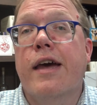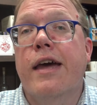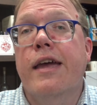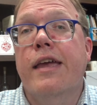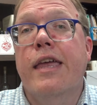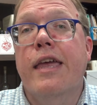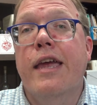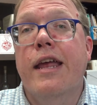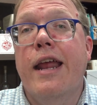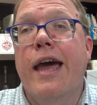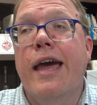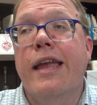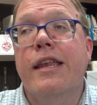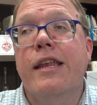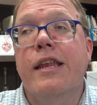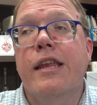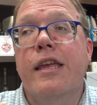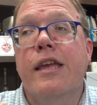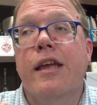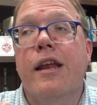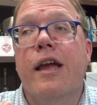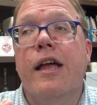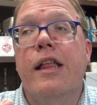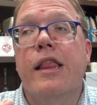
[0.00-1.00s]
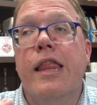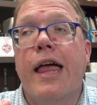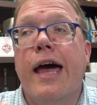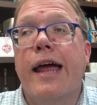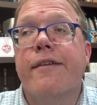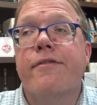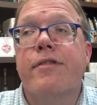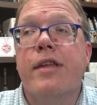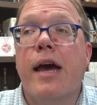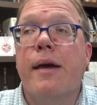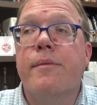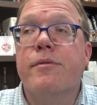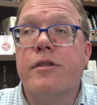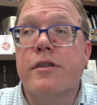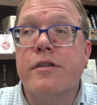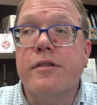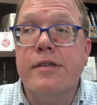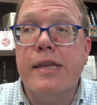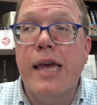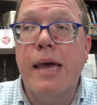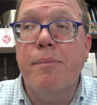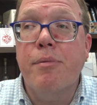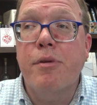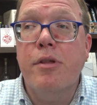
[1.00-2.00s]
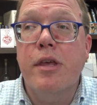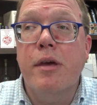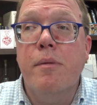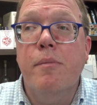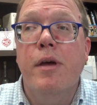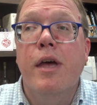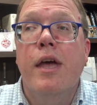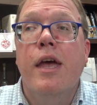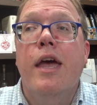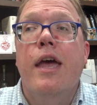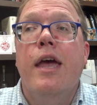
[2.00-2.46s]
again, I didn't get a lot of times to sample them,